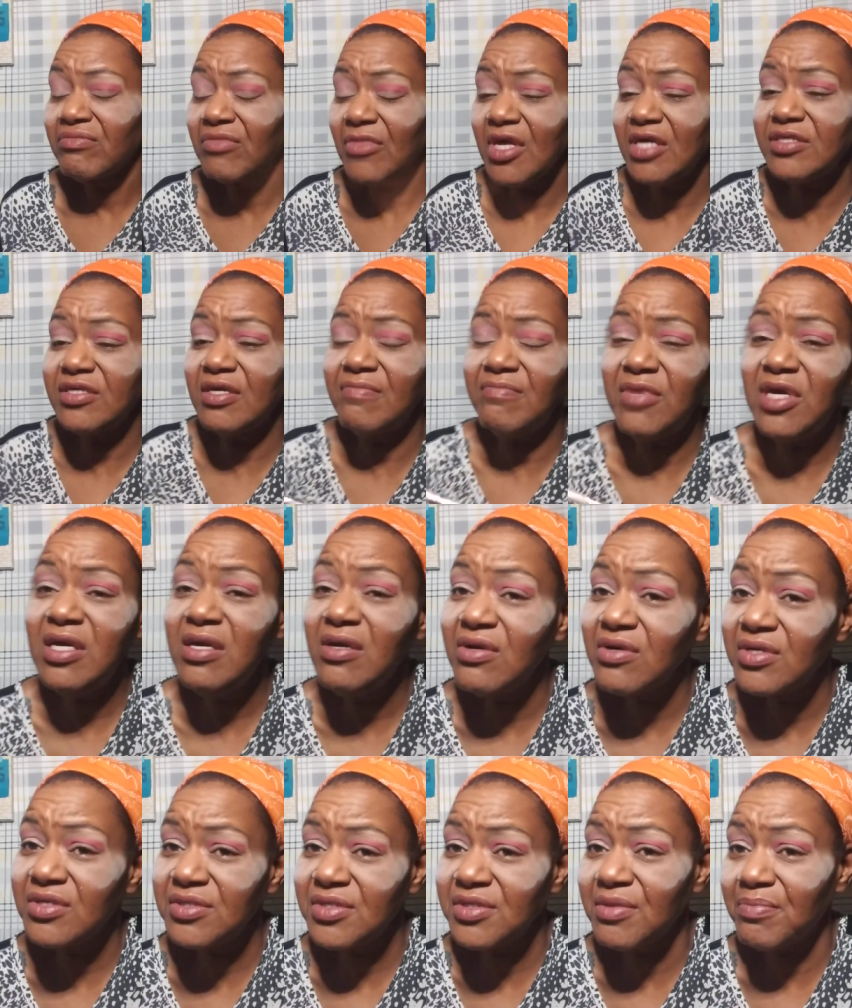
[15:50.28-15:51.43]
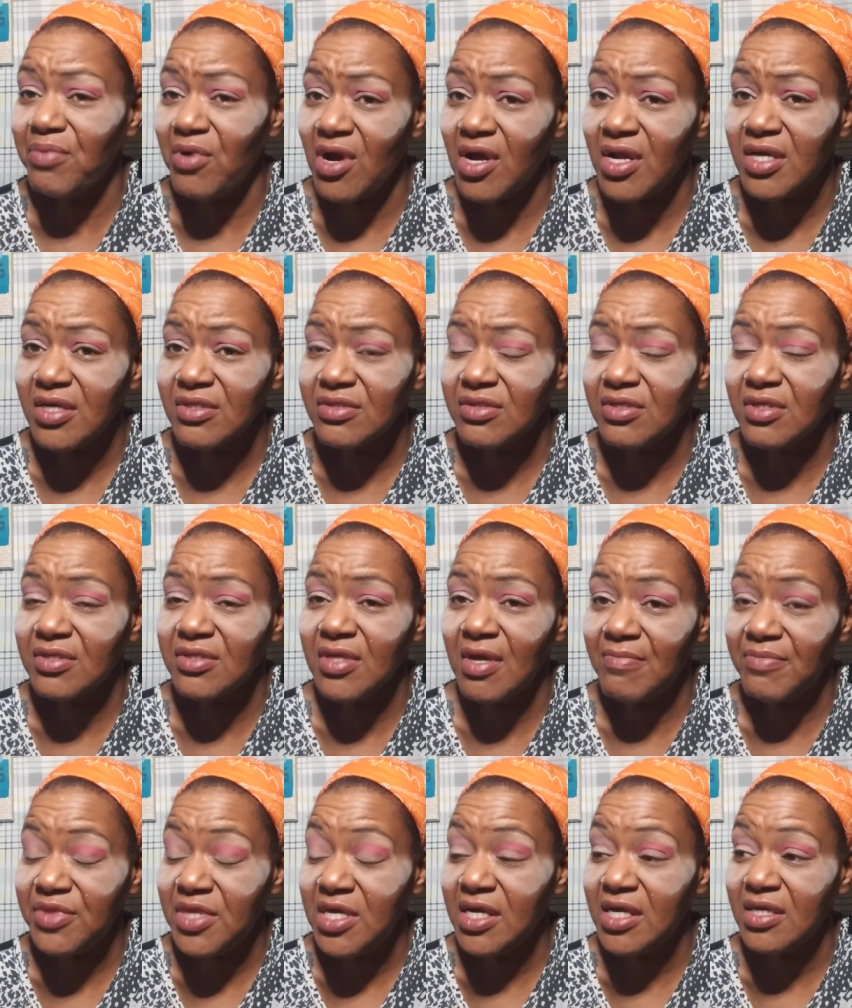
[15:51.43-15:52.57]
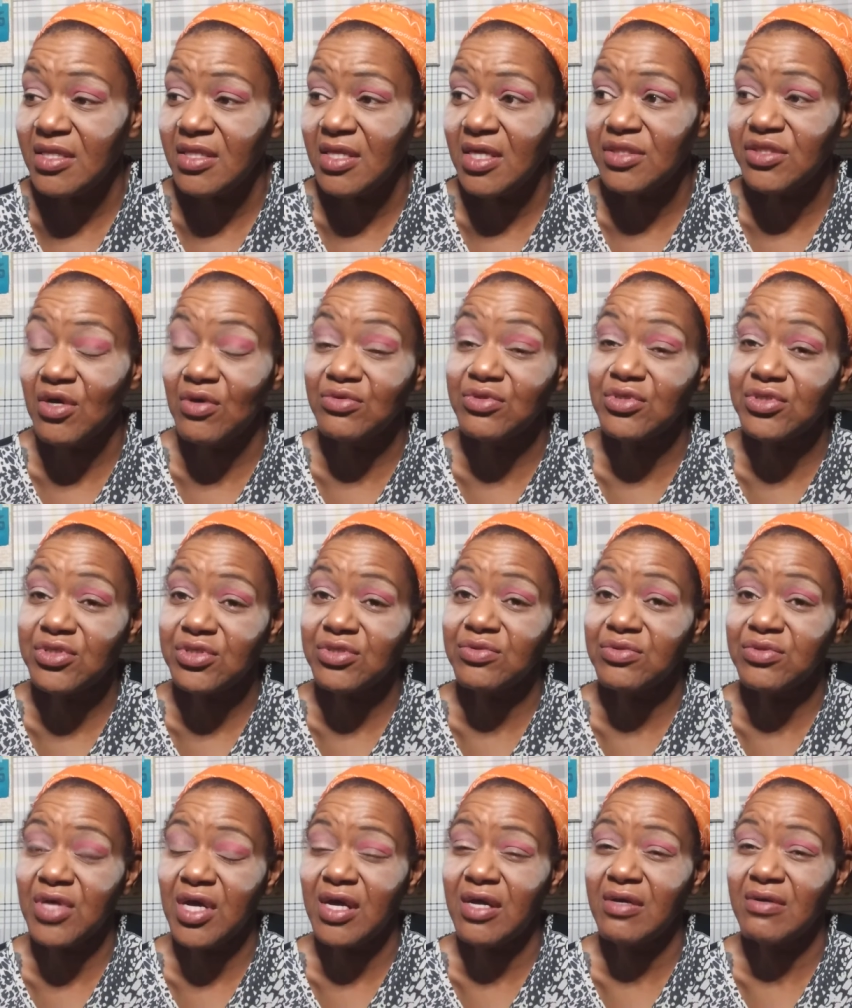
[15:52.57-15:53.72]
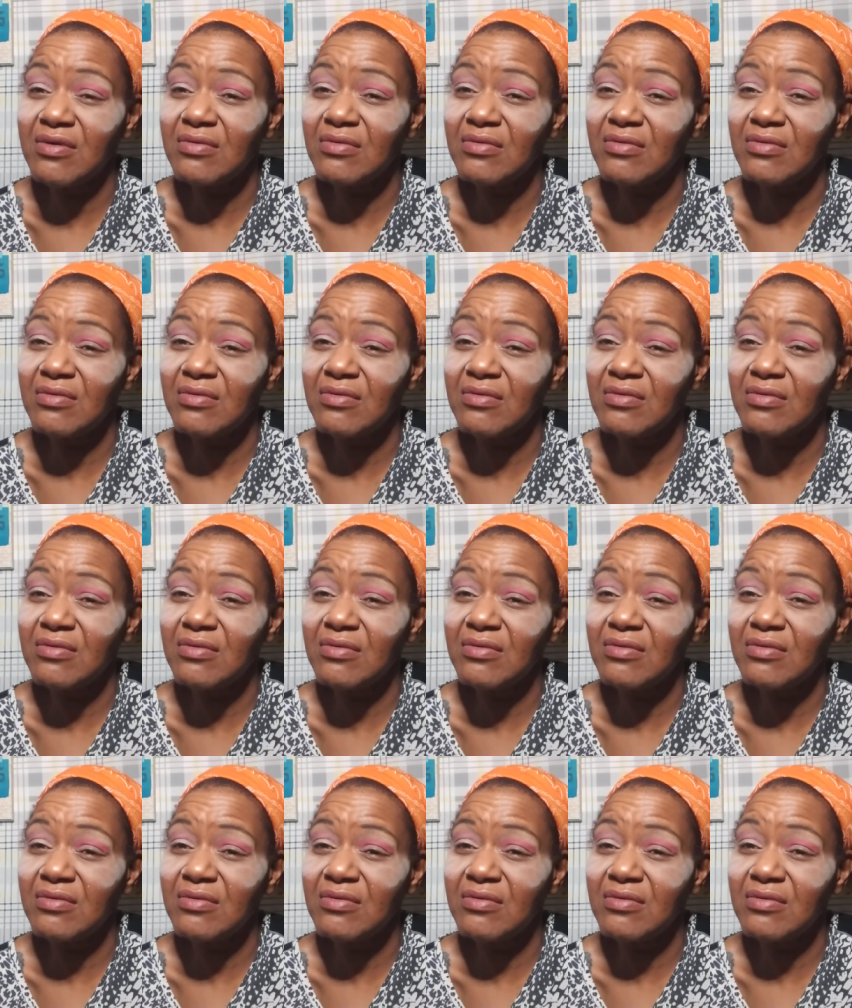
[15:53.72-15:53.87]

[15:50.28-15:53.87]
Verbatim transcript: Is it me or is it the products? Because I'm thinking that those are just like